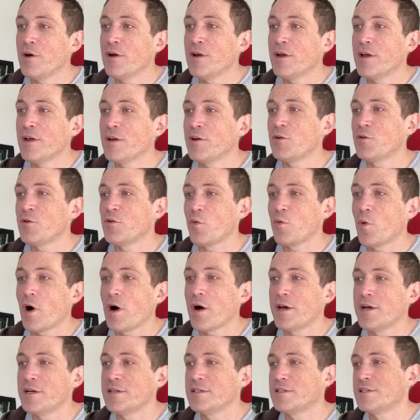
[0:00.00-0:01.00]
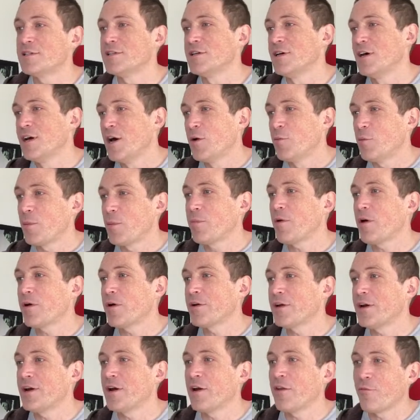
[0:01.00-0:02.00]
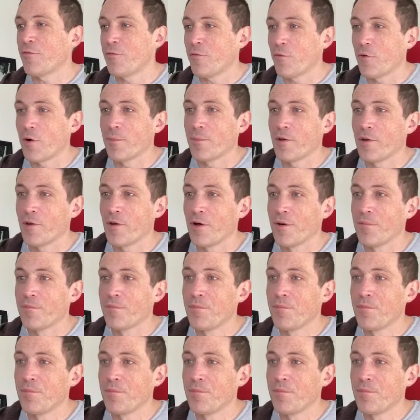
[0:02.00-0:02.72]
it twice and we plugged it into the formula.